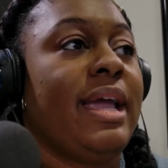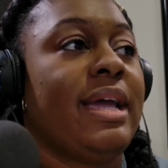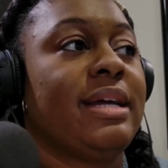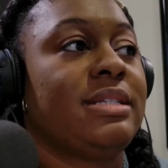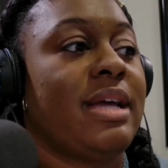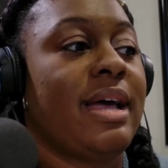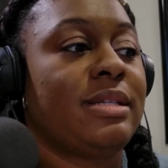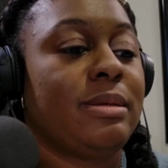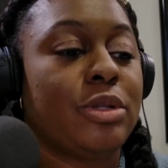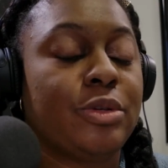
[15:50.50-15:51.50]
And
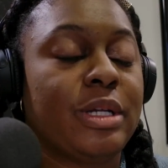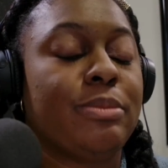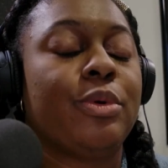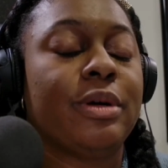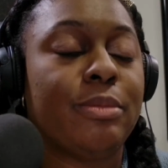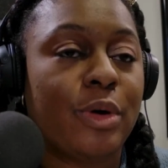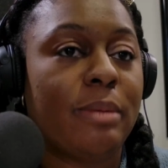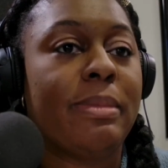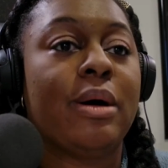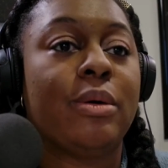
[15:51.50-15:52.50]
as I'm learning more and
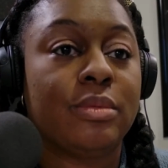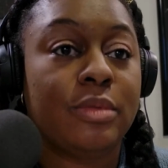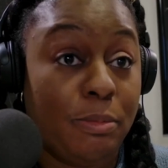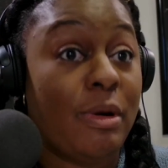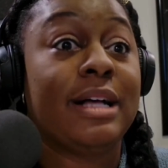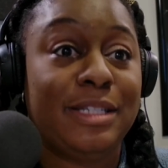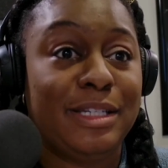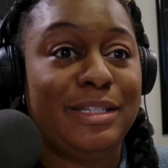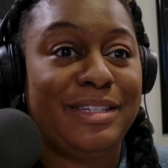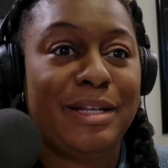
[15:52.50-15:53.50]
more about the
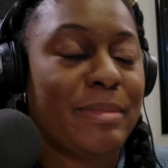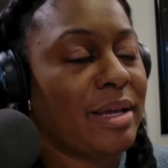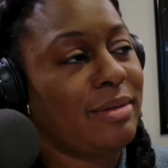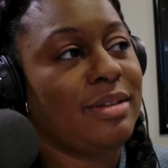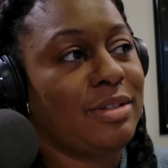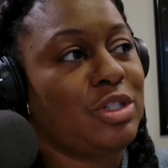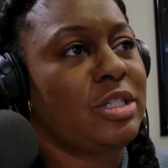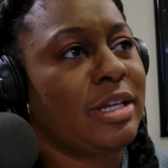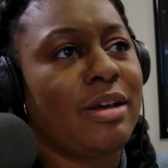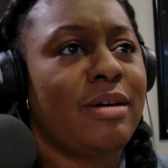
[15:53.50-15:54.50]
process, and I'm like,
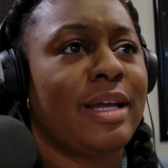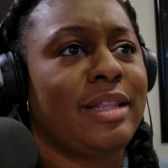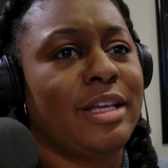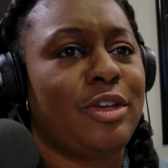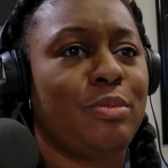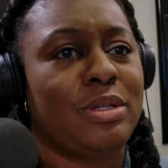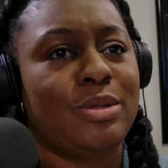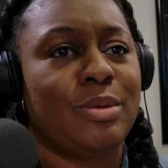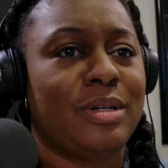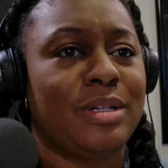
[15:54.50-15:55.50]
she's like, I think you'll be
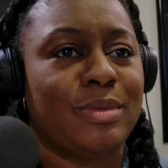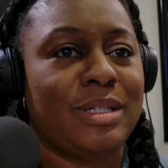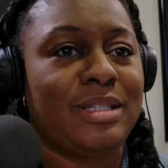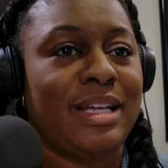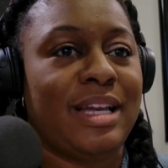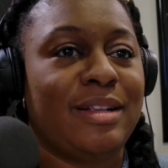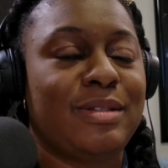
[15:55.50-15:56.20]
so good in real estate.